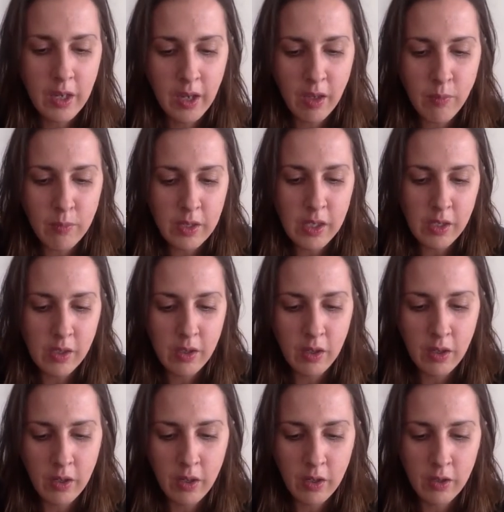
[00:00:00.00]
I meet
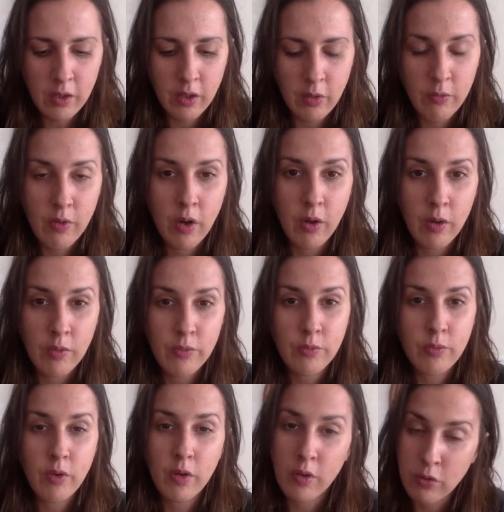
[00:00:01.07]
a
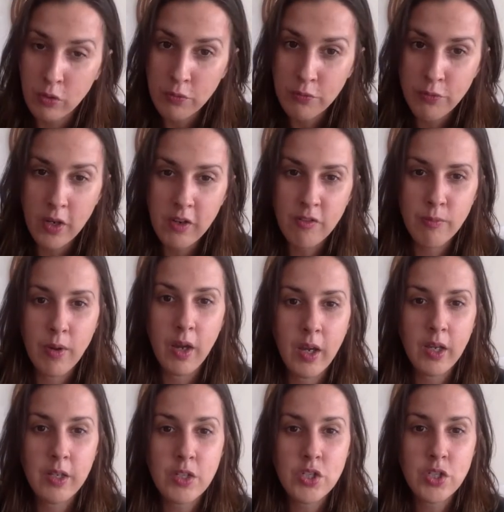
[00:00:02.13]
new friend of
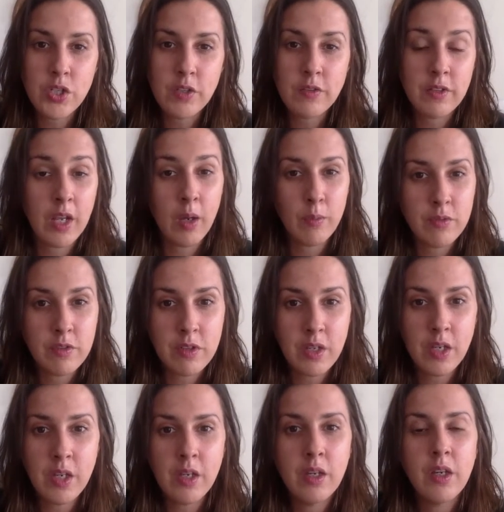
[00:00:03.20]
mine. She's an
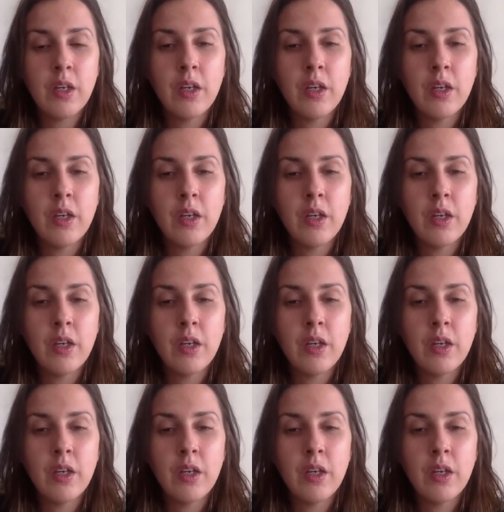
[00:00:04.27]
MD.